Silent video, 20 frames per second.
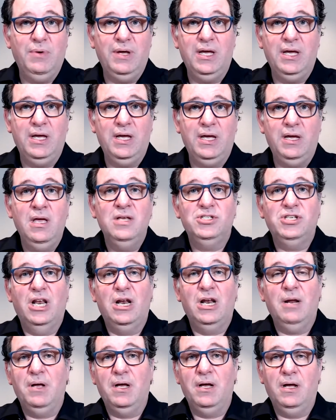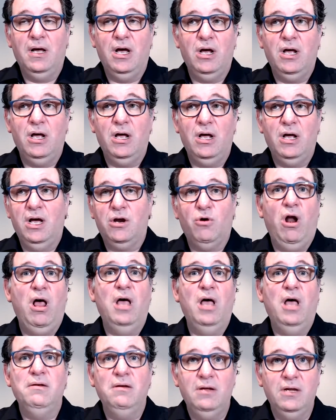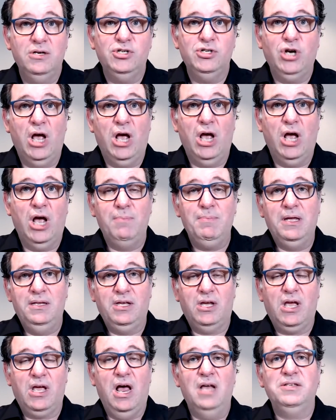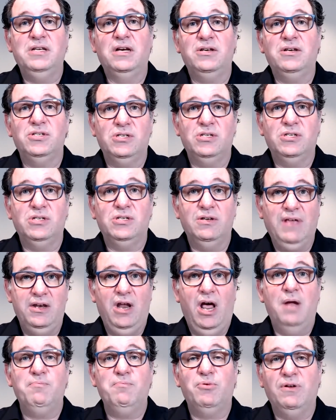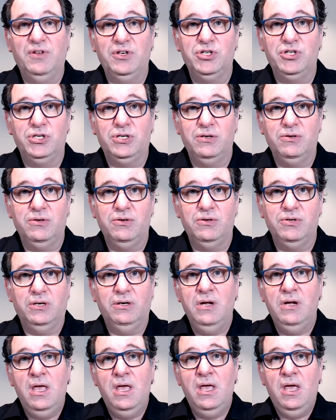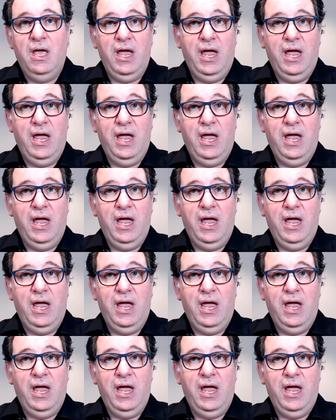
We set up a, a, a cron job in the context of that non-privileged user.